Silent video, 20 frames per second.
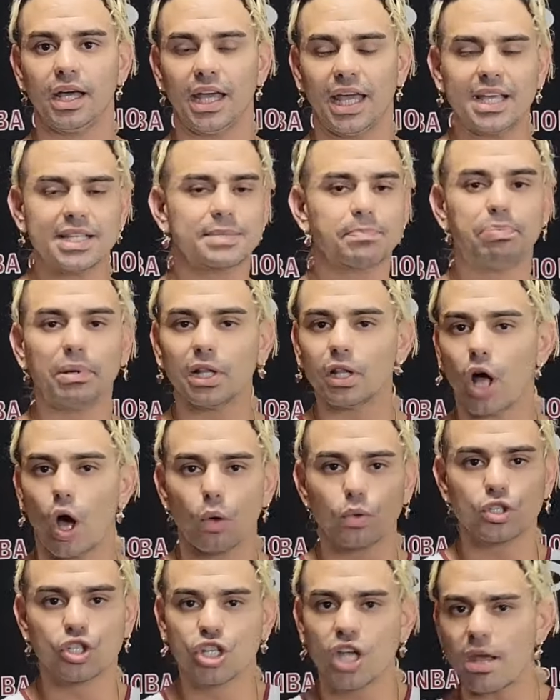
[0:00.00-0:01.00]
He's
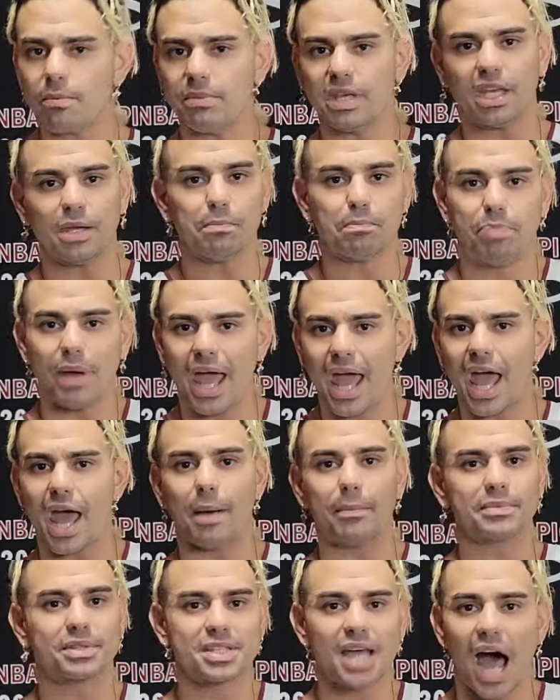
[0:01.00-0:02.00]
below Jimmy,
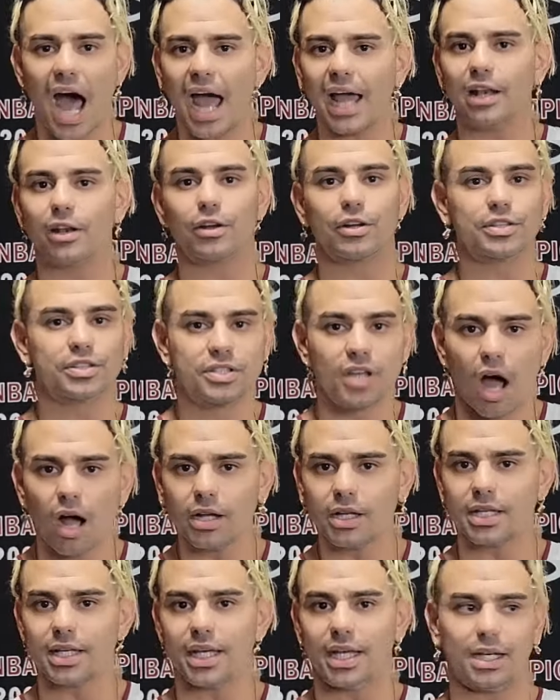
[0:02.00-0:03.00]
Bam, Tyler,
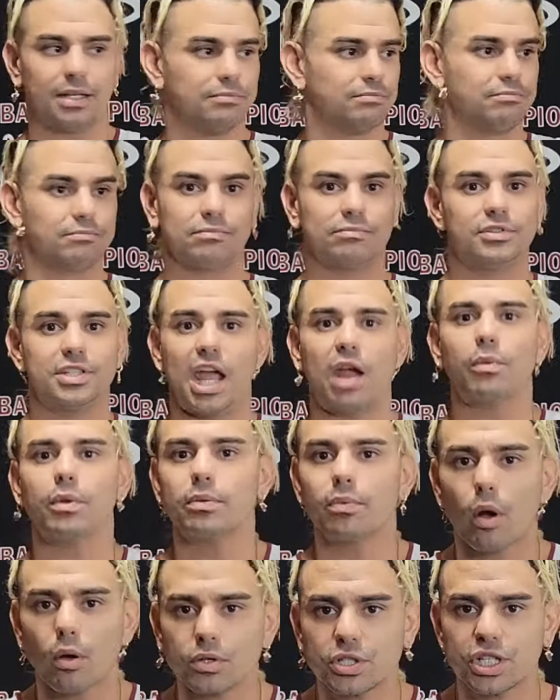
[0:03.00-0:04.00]
Duncan,
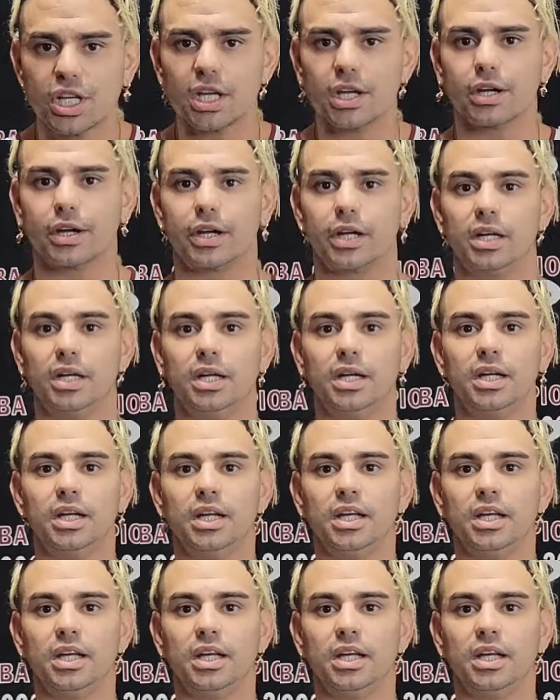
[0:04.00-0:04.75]
Terry Rozier.